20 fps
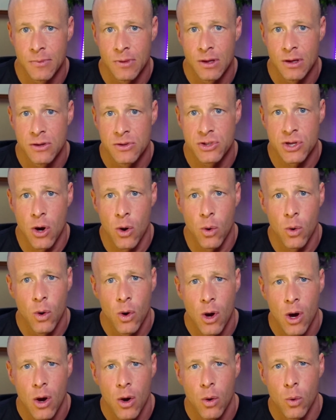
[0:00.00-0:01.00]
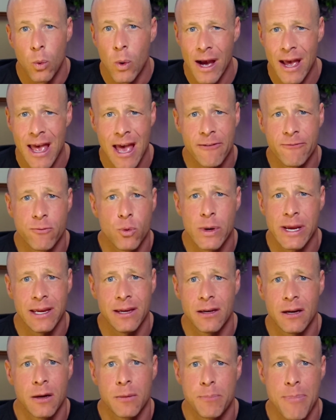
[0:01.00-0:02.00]
So what have
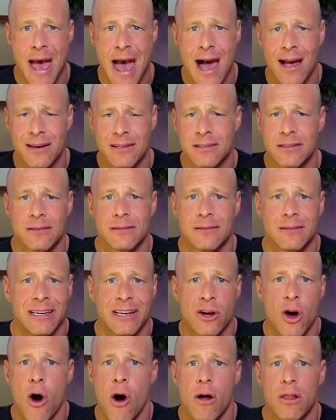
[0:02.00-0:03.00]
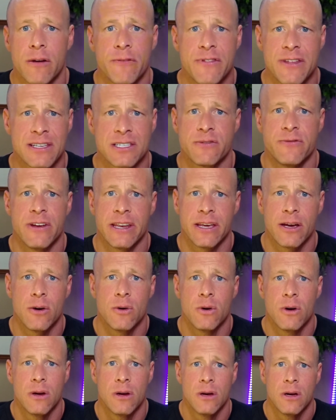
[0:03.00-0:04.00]
we unpacked in all of this
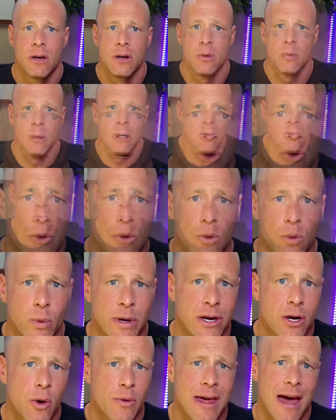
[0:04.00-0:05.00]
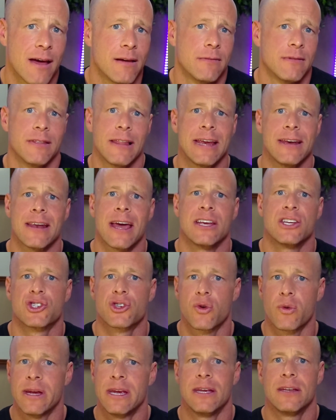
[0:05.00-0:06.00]
video? Well, we know that late night
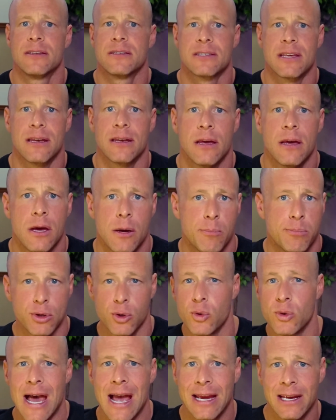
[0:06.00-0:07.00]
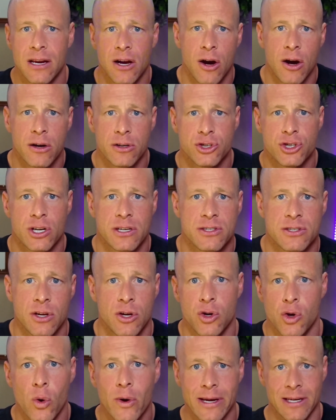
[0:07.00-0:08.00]
screens and blue light aren't just
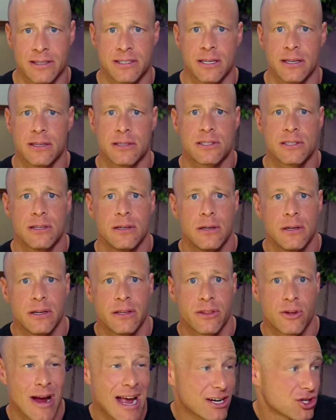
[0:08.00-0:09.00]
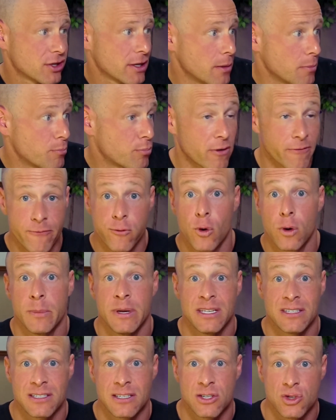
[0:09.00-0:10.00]
annoyances. They're actually
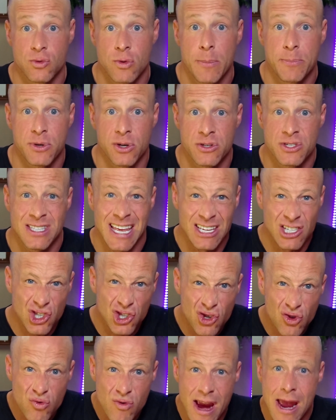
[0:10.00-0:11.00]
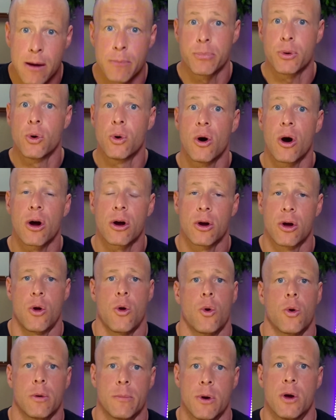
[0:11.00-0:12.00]
performance disruptors. They scramble our
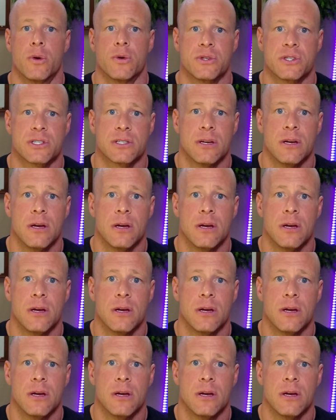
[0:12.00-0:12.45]
hormones